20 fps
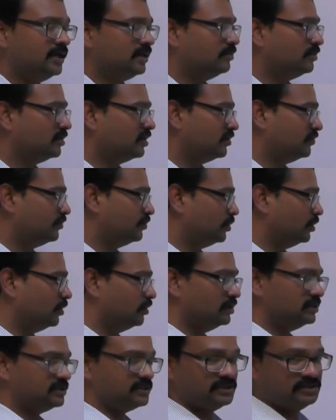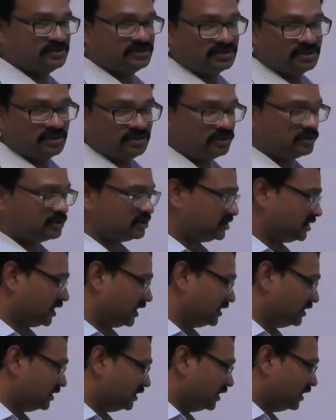number of poles and zeros,
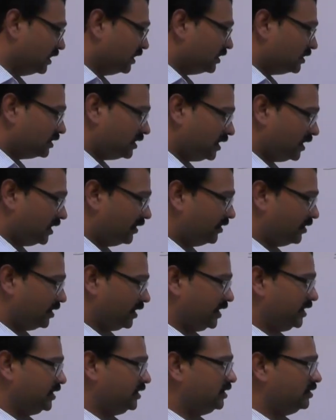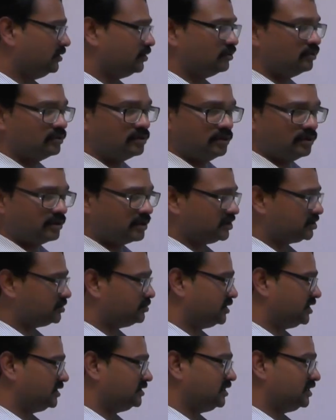then any root locus
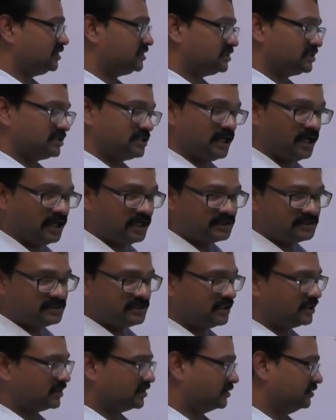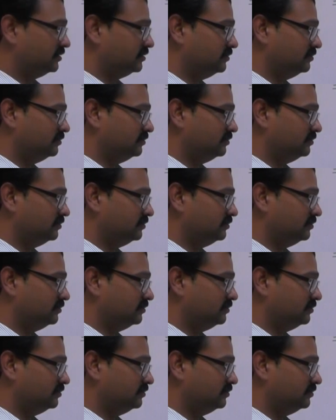branch that starts at